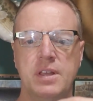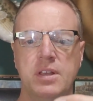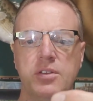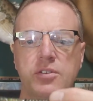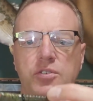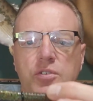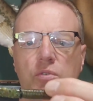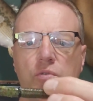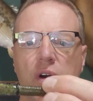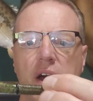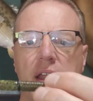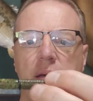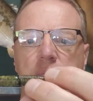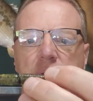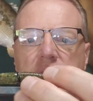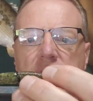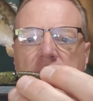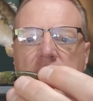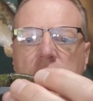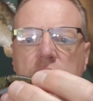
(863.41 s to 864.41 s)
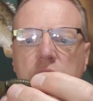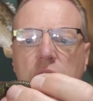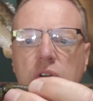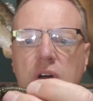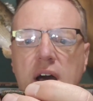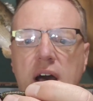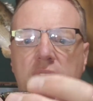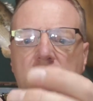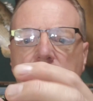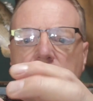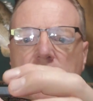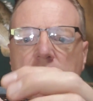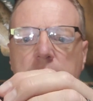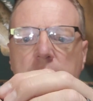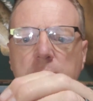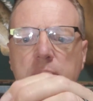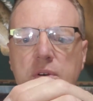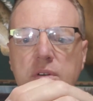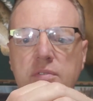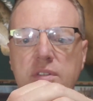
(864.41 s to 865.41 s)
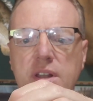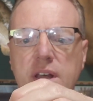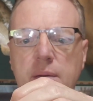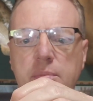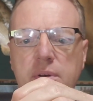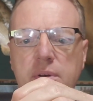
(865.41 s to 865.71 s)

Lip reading: So right up in there, a little higher up, I moved it up a